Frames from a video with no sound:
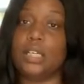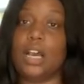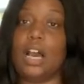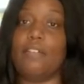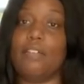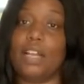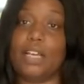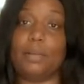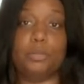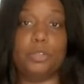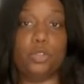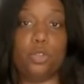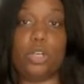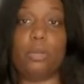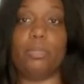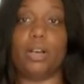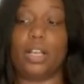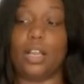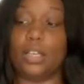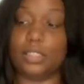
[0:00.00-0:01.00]
I feel like majority
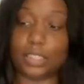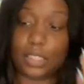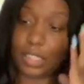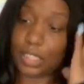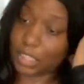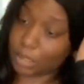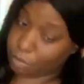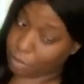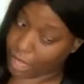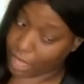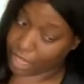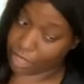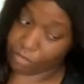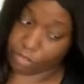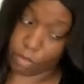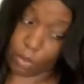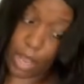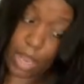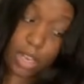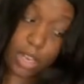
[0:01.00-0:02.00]
of my closet is black,
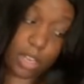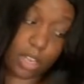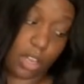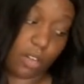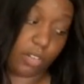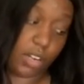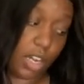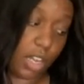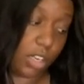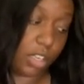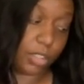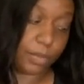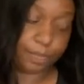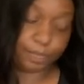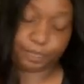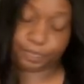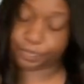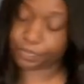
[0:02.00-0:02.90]
even though I love color.